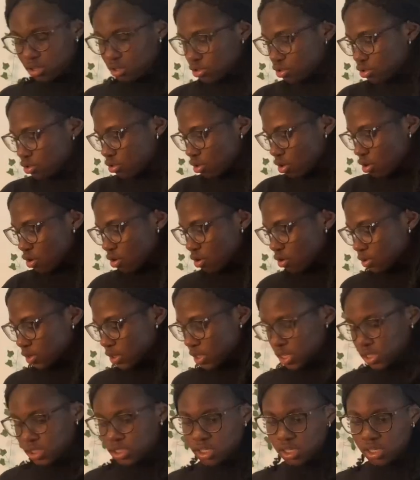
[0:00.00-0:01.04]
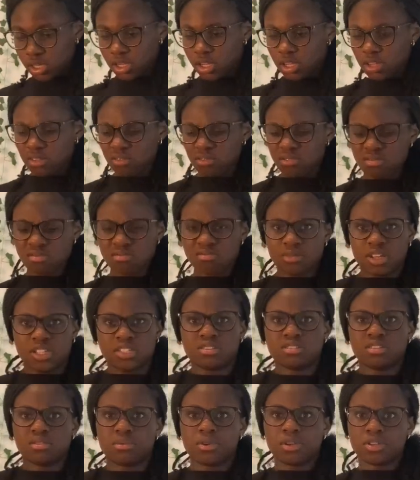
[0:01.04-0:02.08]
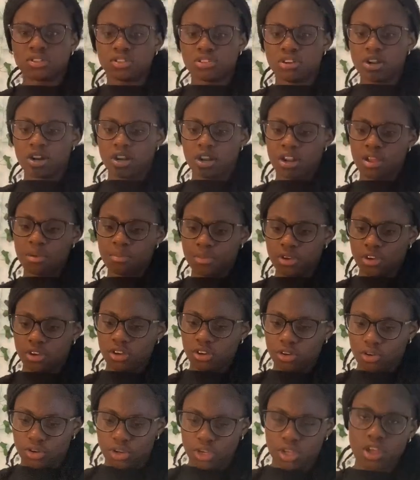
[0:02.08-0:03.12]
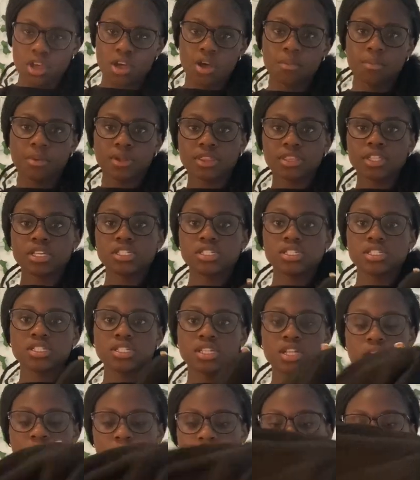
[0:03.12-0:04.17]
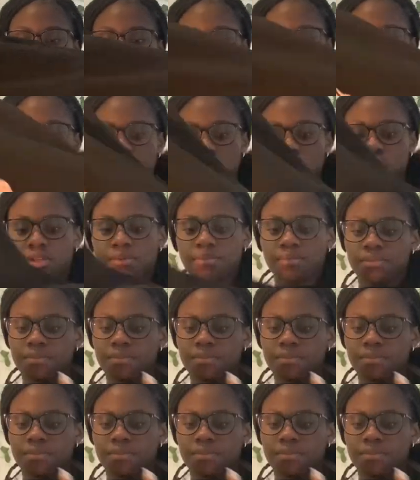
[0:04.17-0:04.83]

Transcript: So this hoodie, ooh, my stomach's turning, I'm hungry. But this is an actual hoodie.